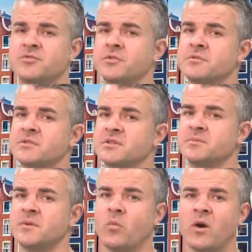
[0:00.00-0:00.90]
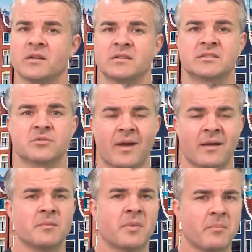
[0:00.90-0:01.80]
cruise to be one
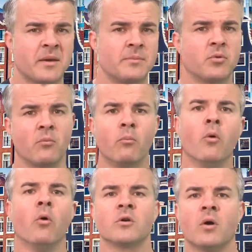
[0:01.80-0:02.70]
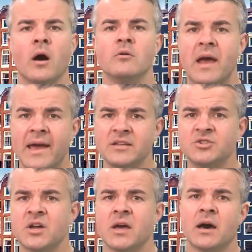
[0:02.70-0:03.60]
surrounded by people more your own
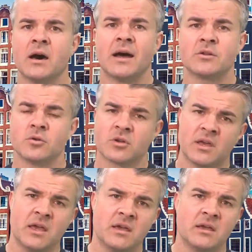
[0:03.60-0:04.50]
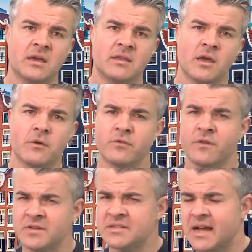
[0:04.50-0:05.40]
age, and you're looking in the over
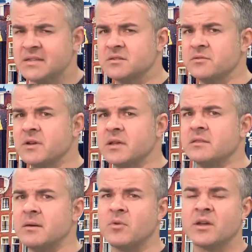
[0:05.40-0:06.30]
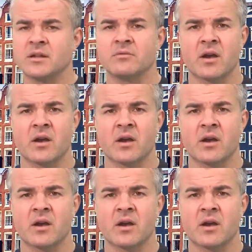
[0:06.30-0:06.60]
50s category, then we're going to